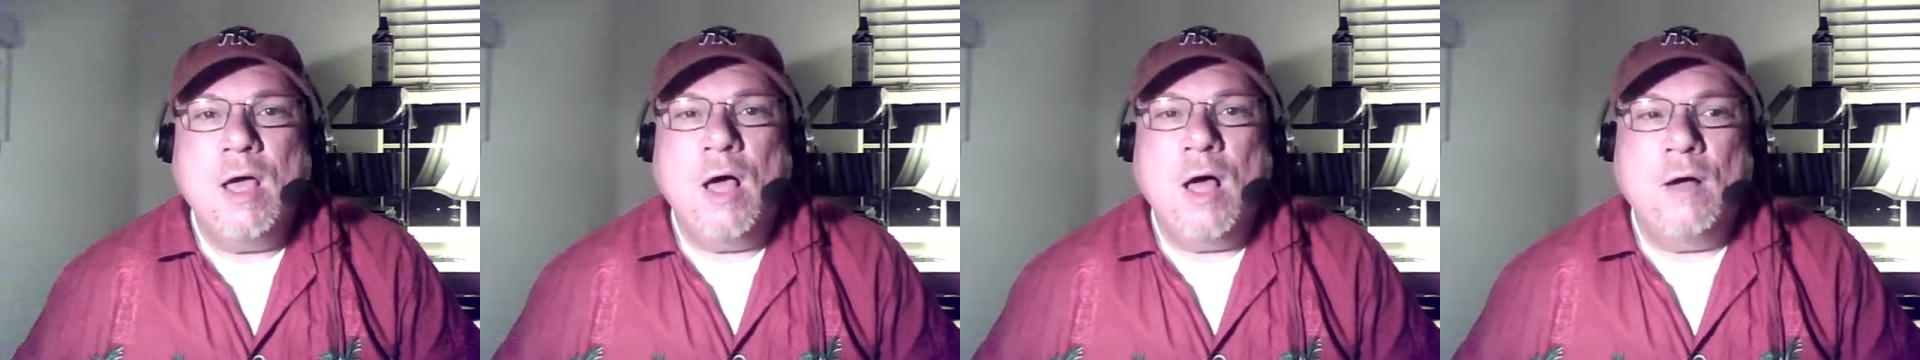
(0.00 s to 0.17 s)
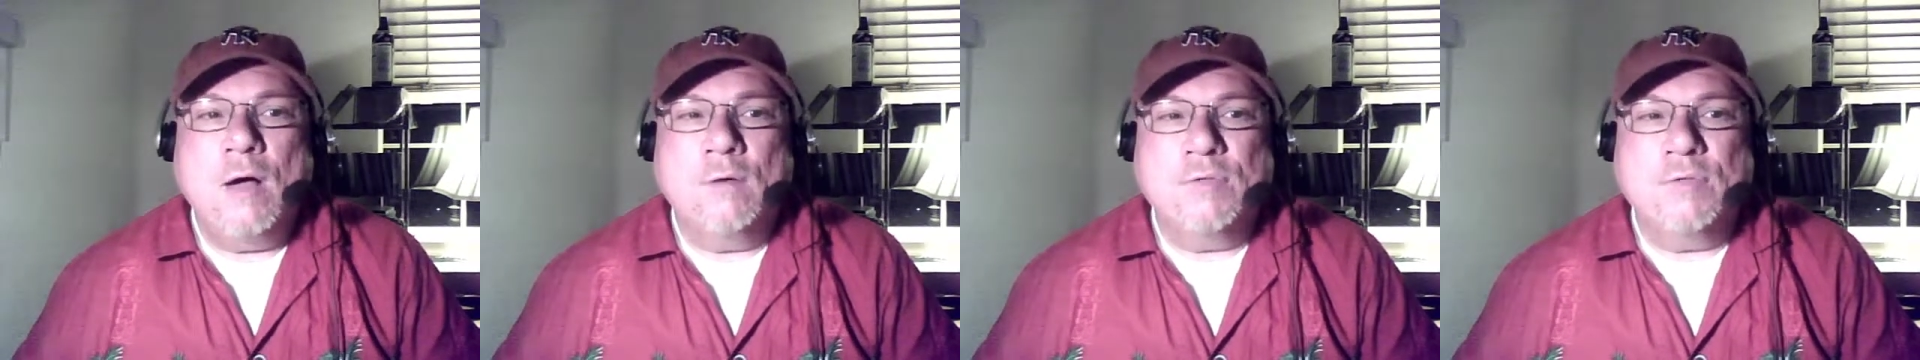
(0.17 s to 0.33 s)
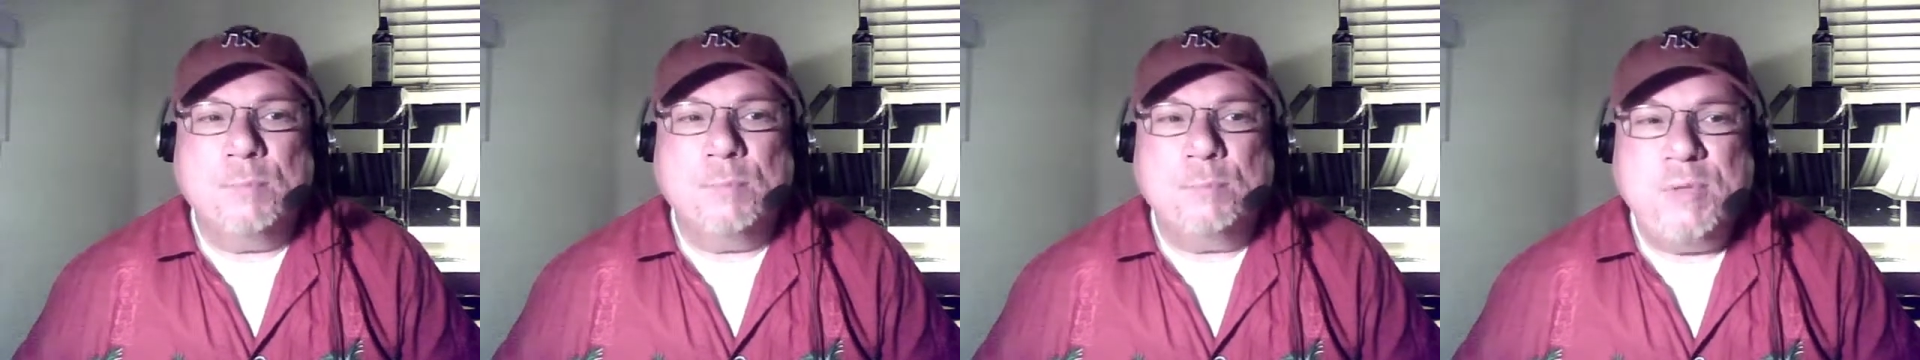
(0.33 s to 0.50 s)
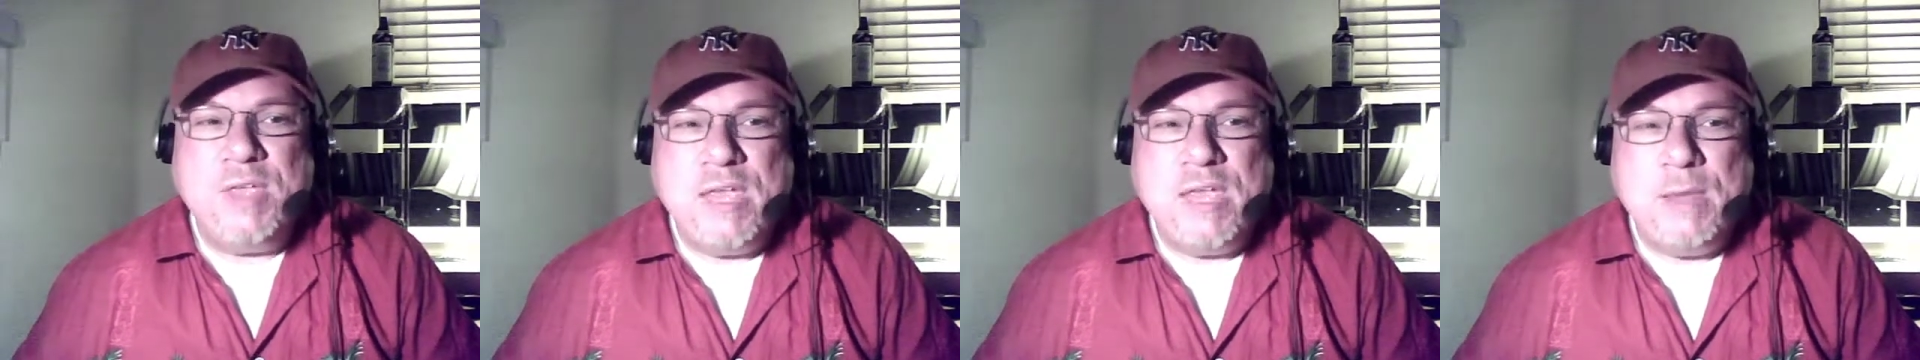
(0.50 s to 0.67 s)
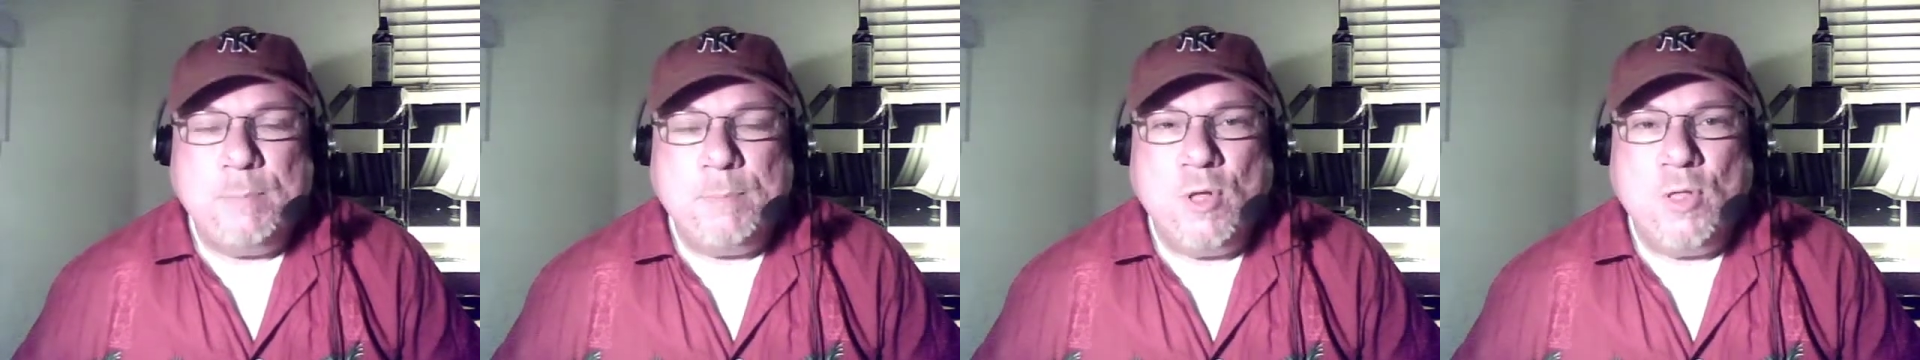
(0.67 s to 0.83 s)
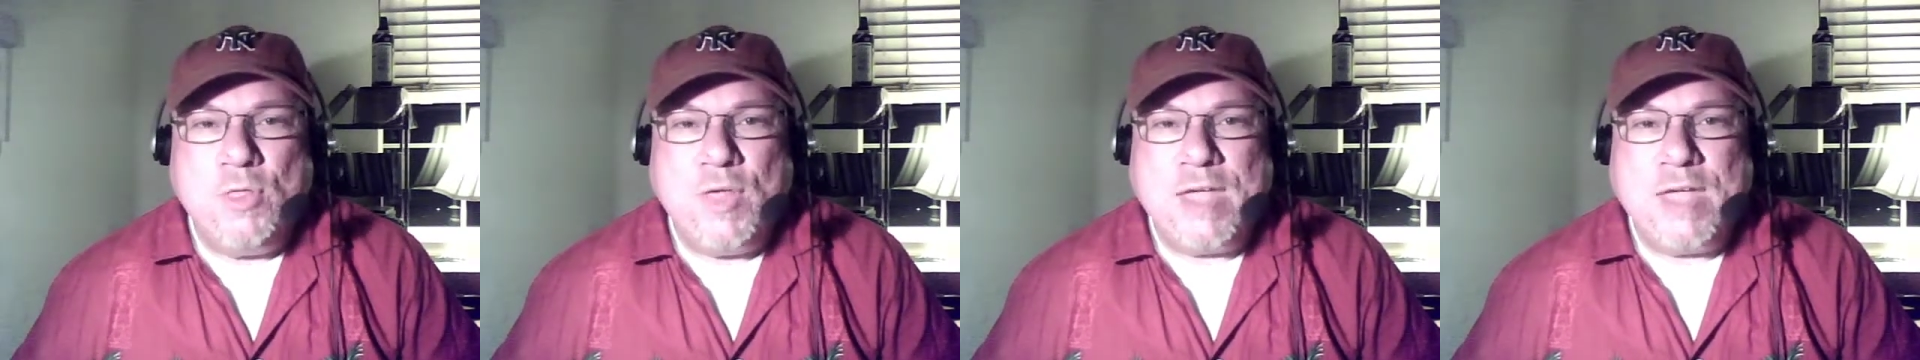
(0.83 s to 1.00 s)
of the
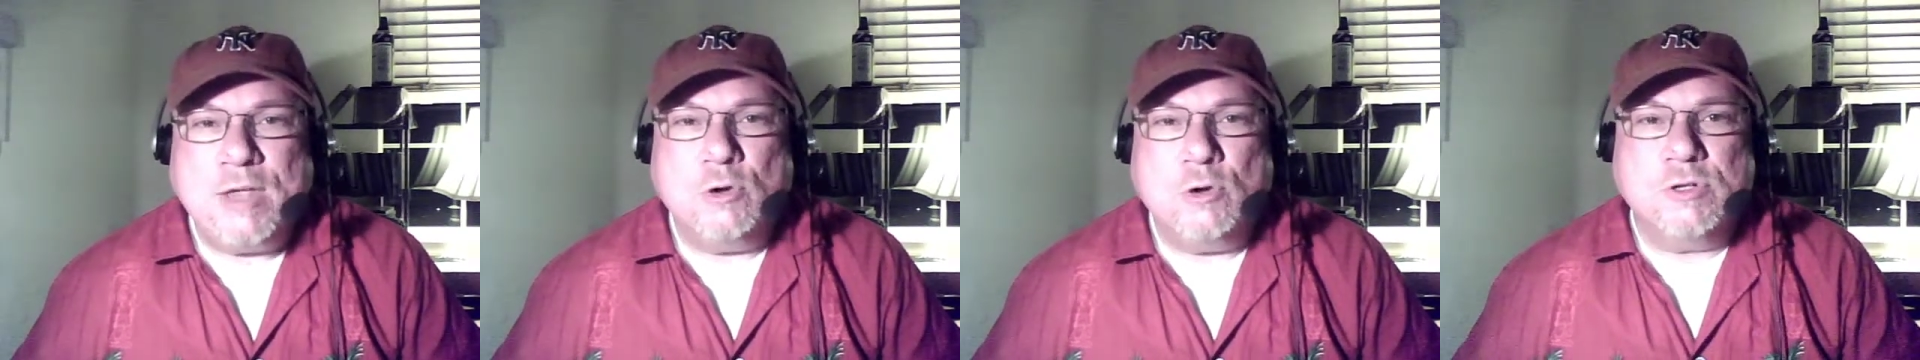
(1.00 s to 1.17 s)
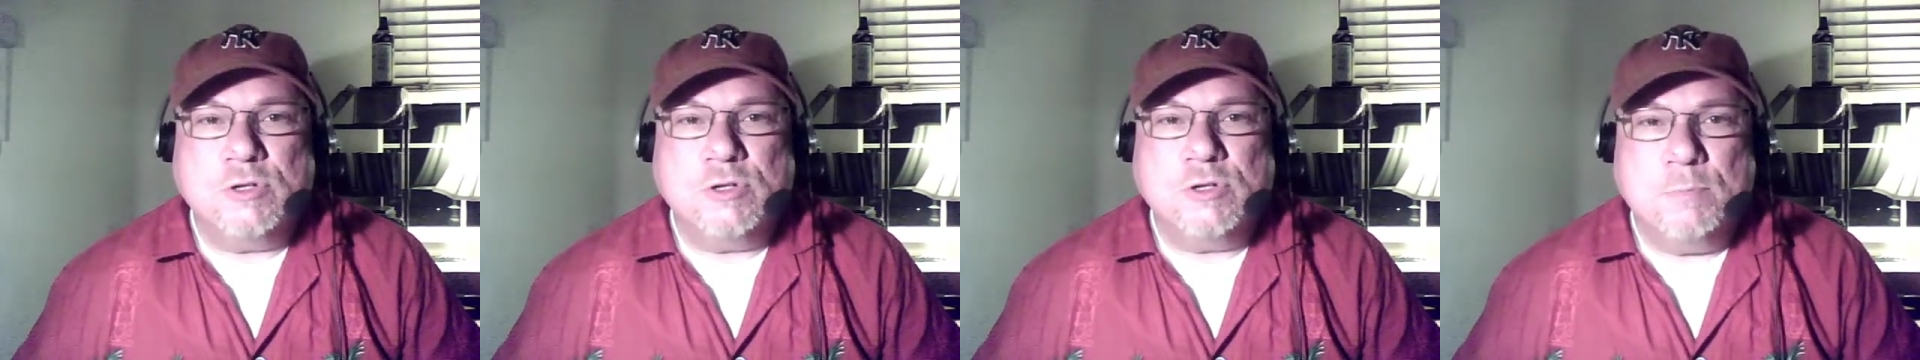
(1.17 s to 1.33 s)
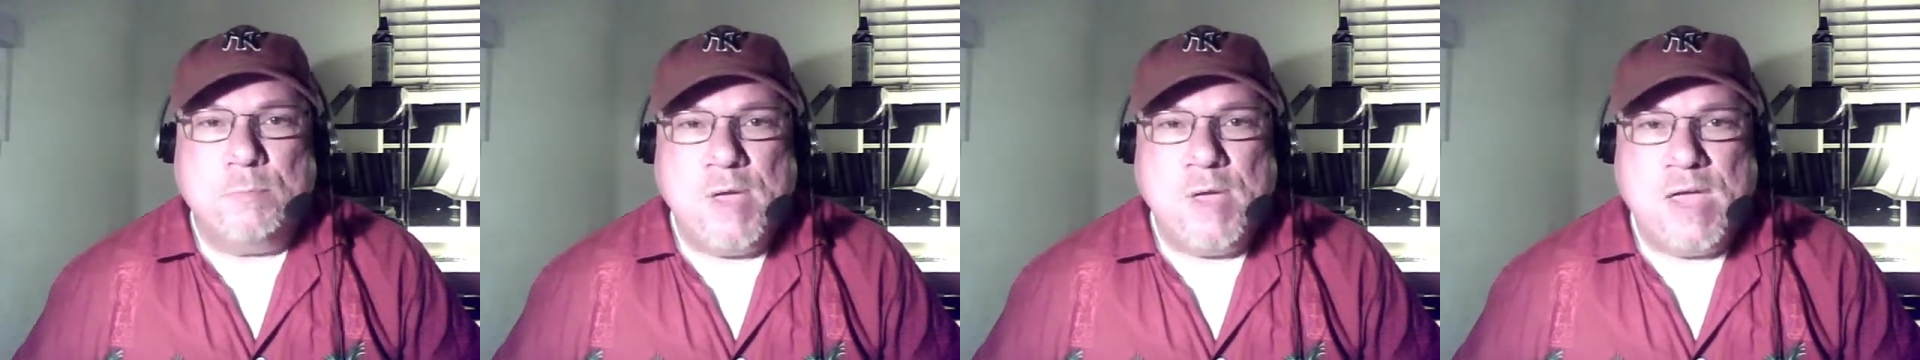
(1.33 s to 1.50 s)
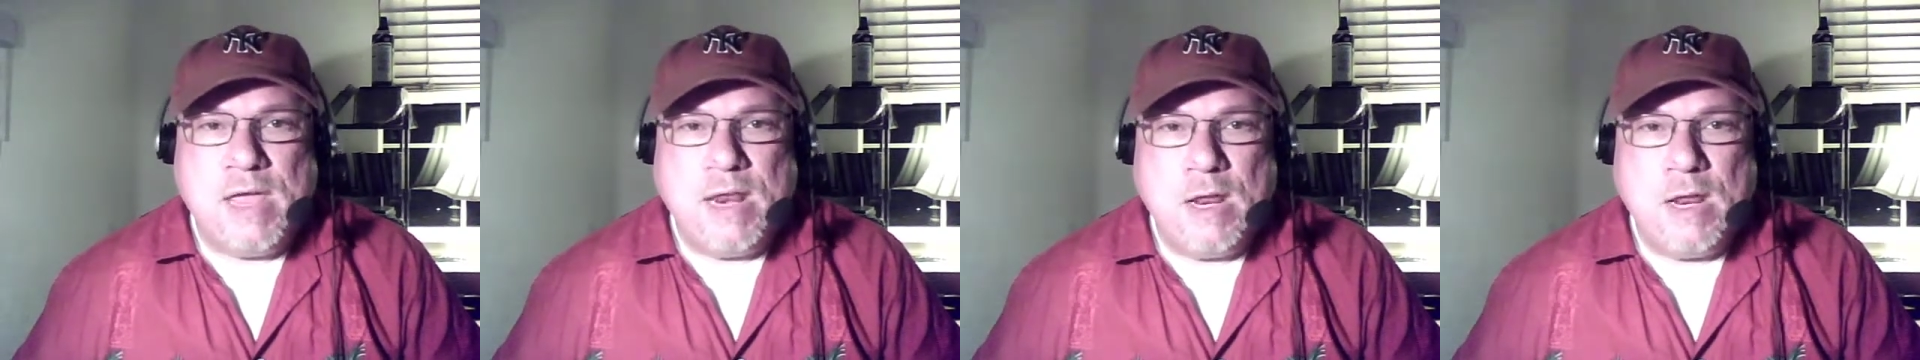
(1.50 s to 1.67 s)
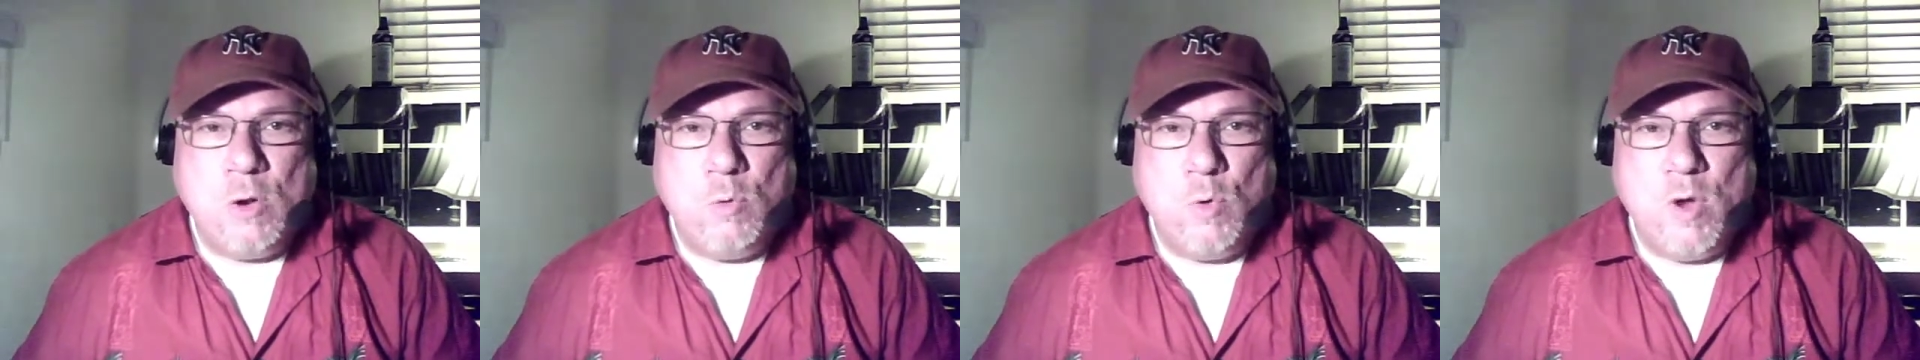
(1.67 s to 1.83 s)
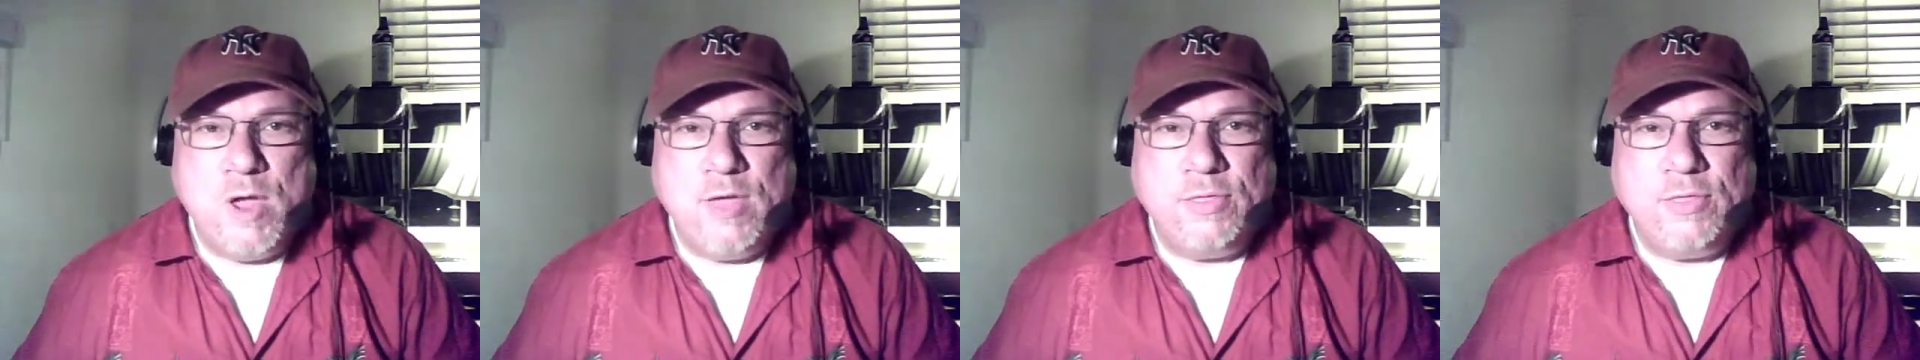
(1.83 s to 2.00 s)
people that you're
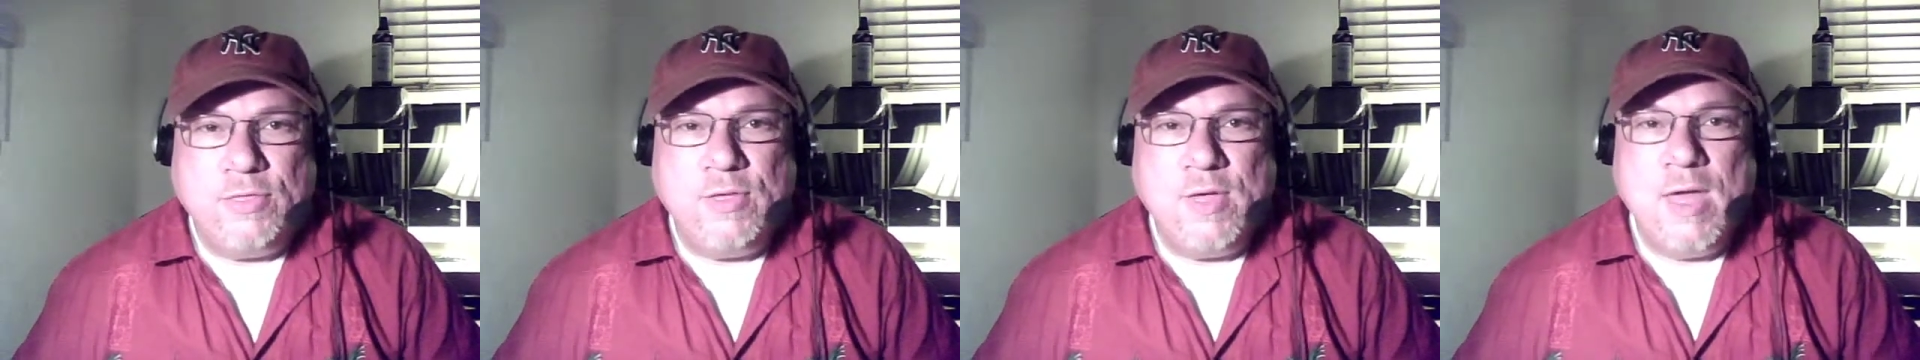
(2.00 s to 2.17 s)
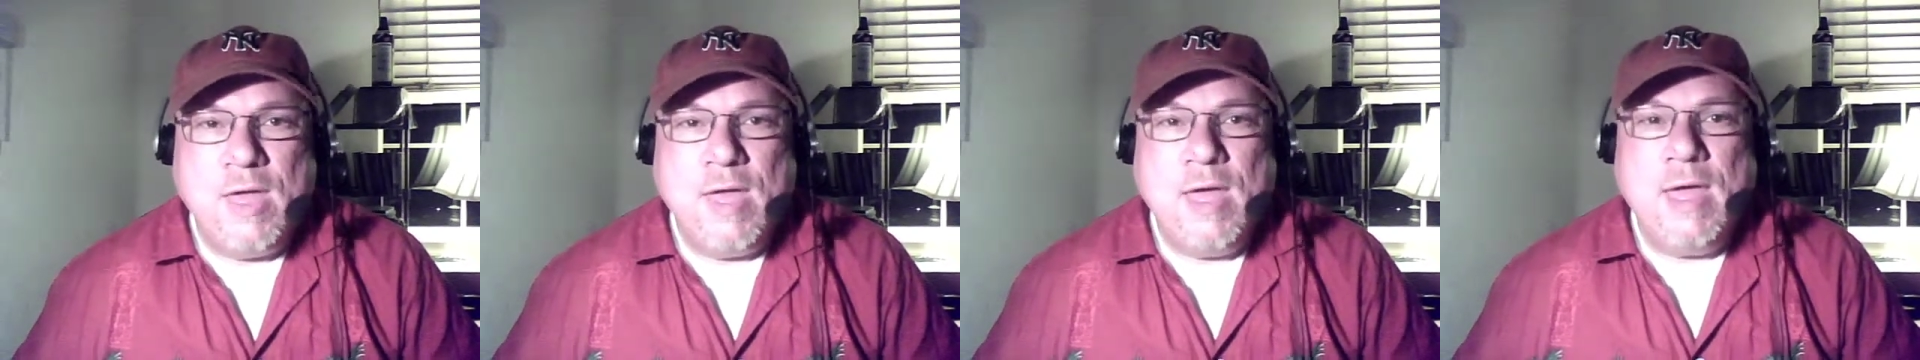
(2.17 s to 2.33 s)
debating with